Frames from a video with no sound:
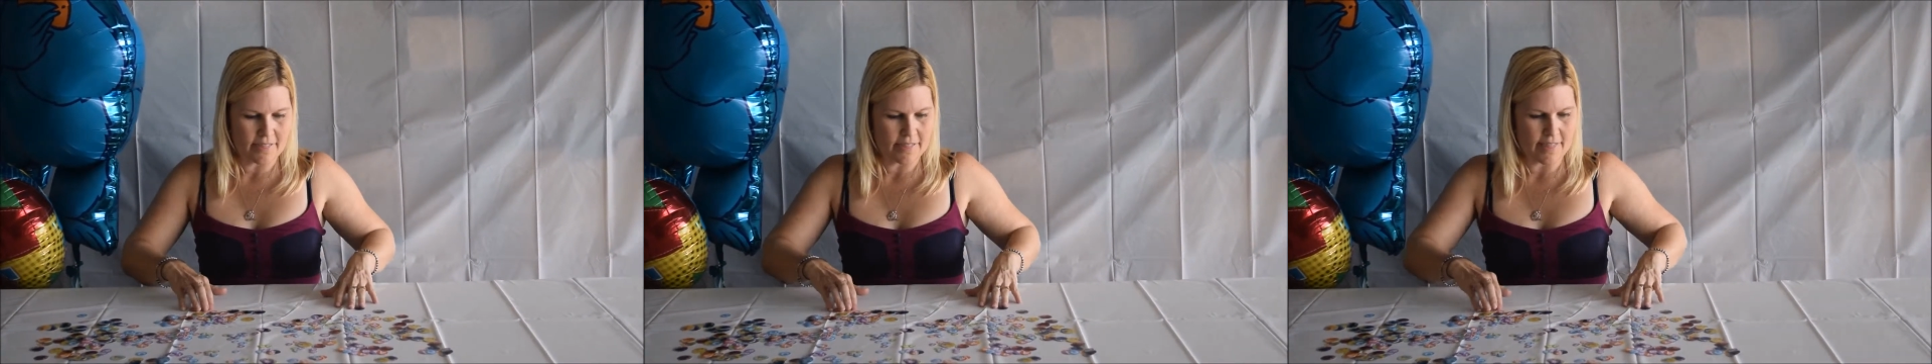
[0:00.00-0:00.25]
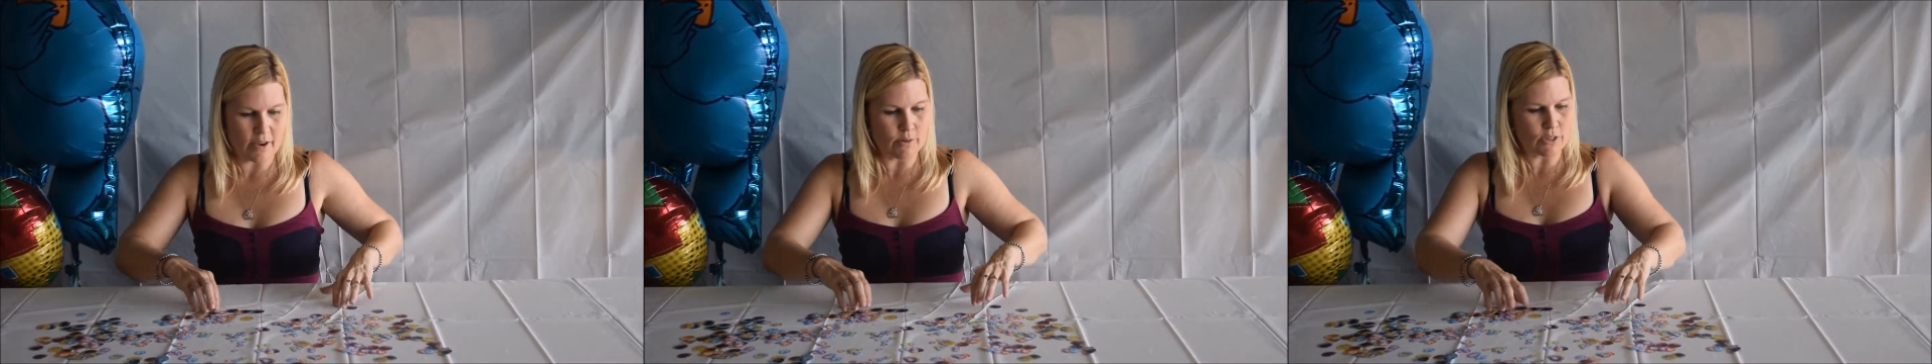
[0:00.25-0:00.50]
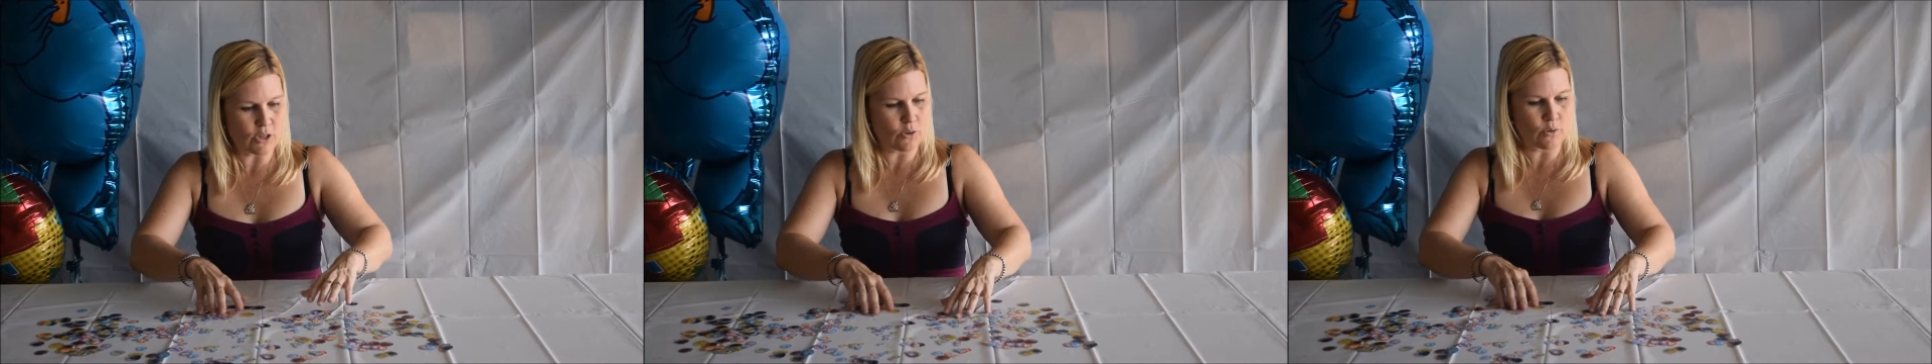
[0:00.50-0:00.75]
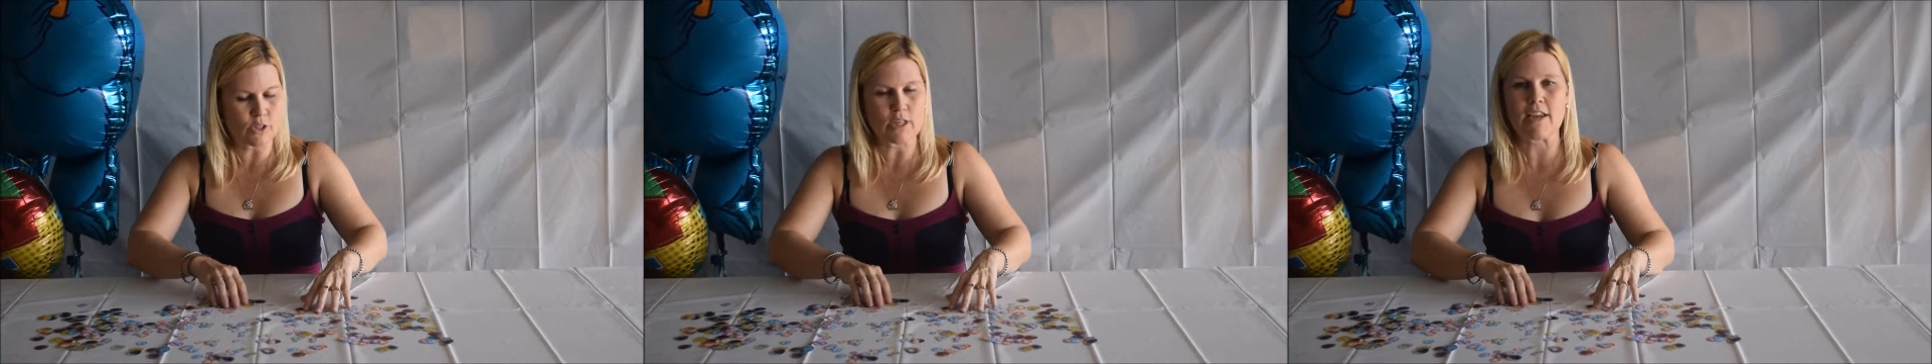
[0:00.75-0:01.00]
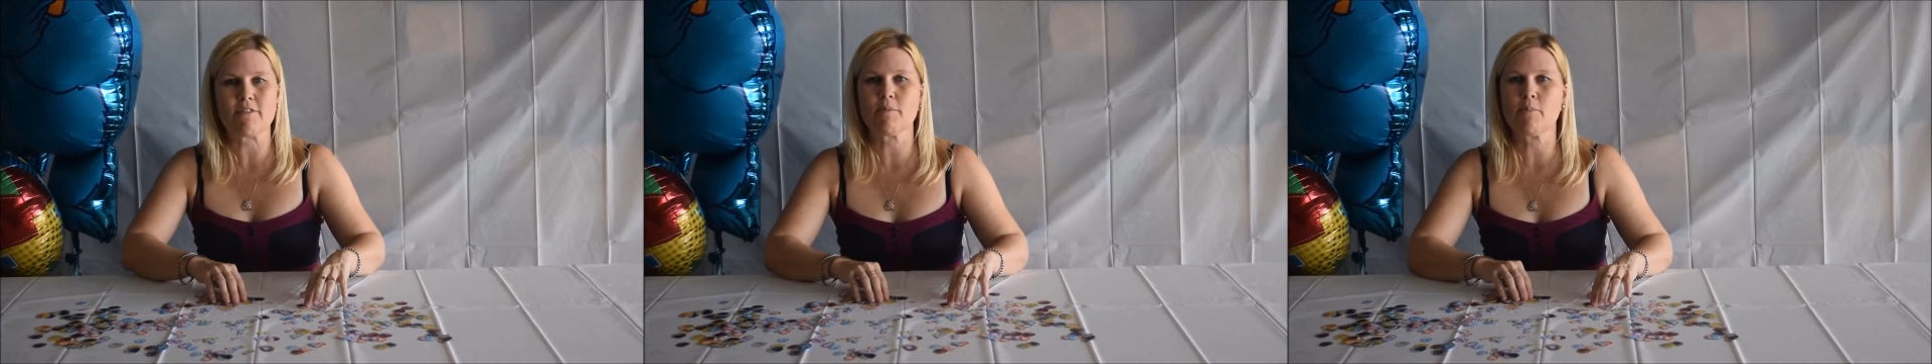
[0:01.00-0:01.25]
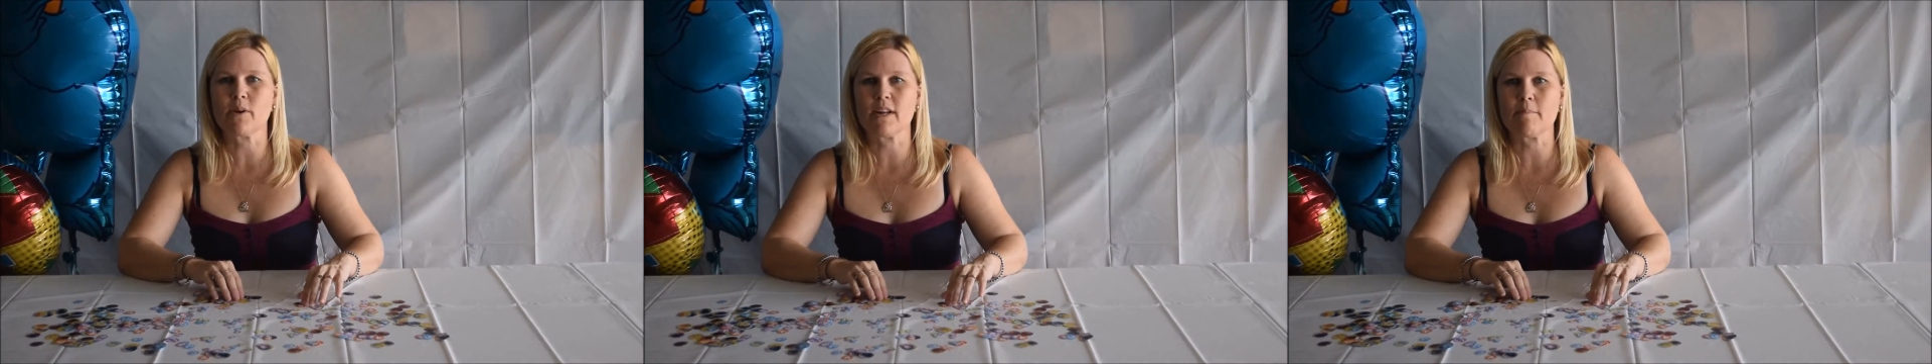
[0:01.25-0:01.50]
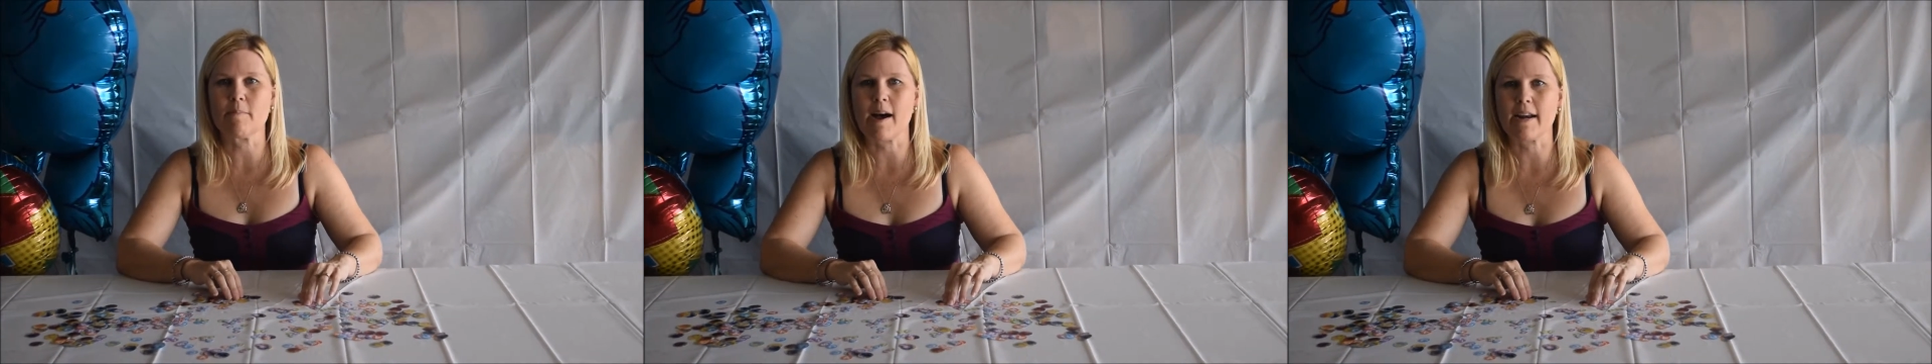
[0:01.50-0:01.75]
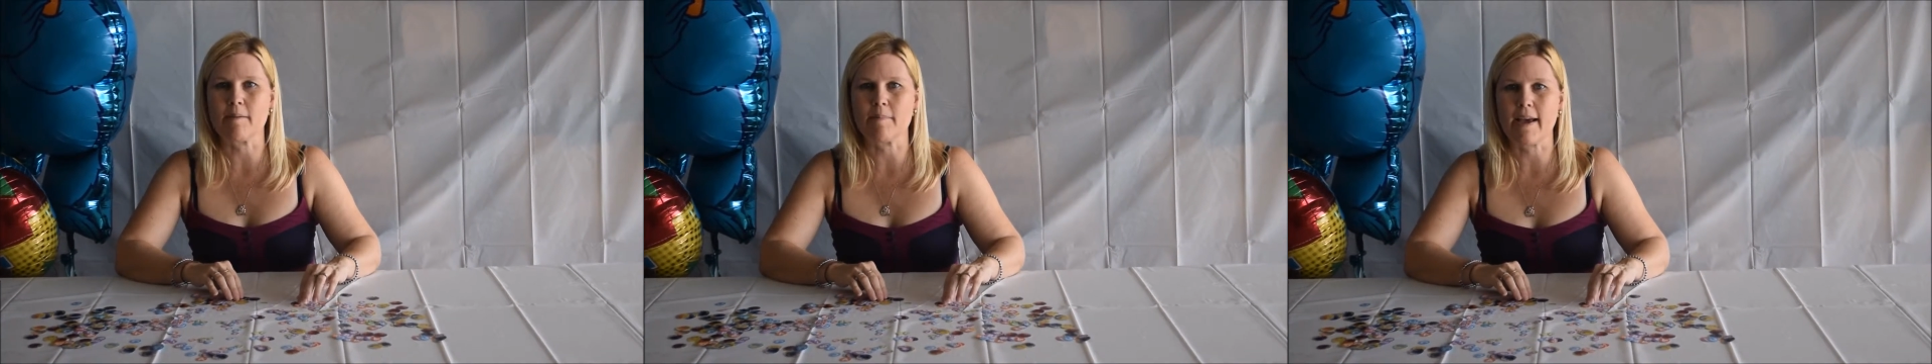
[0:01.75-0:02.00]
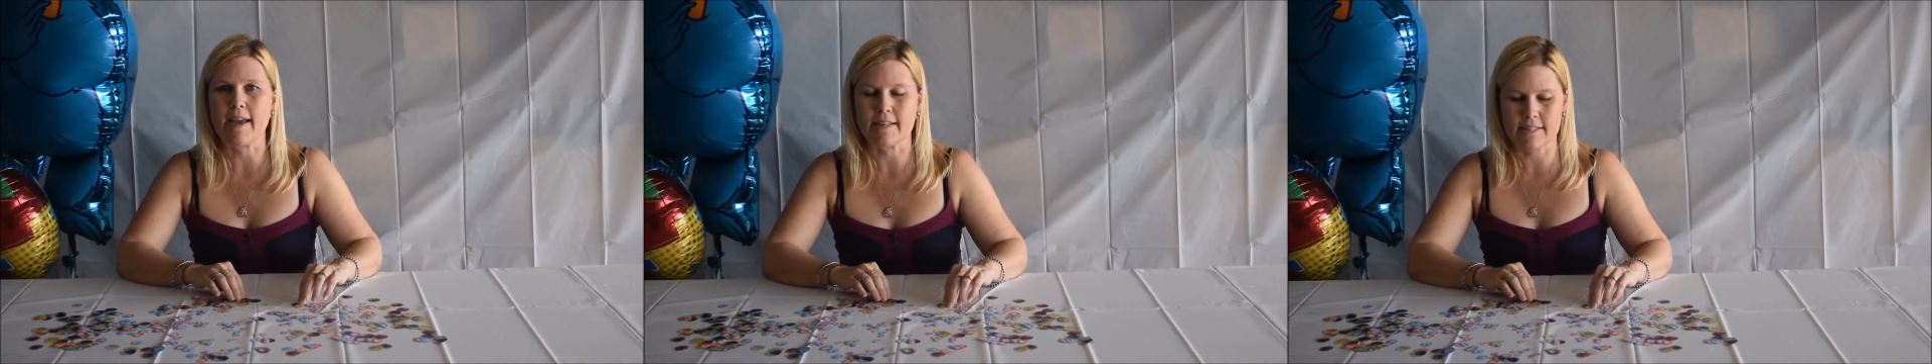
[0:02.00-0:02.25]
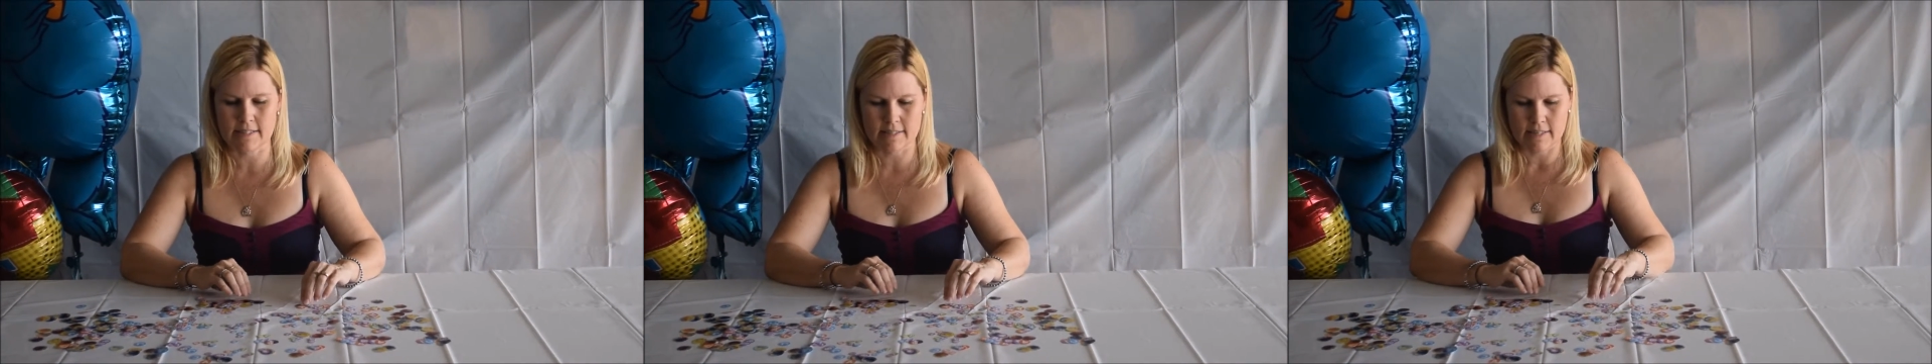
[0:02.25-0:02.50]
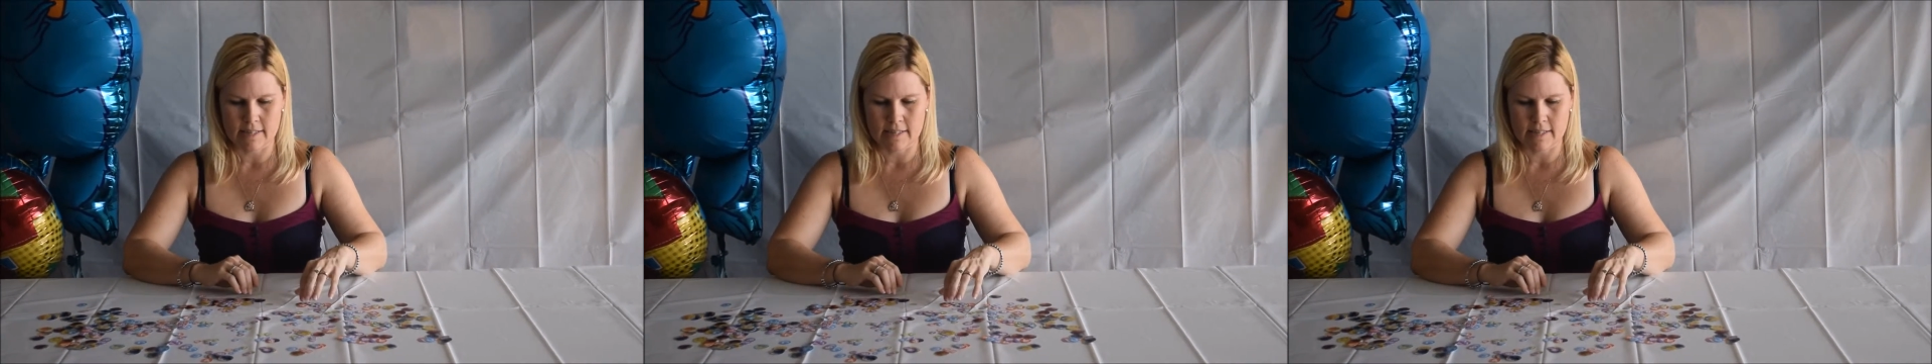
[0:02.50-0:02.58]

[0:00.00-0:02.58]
They're also good to even put in party bags.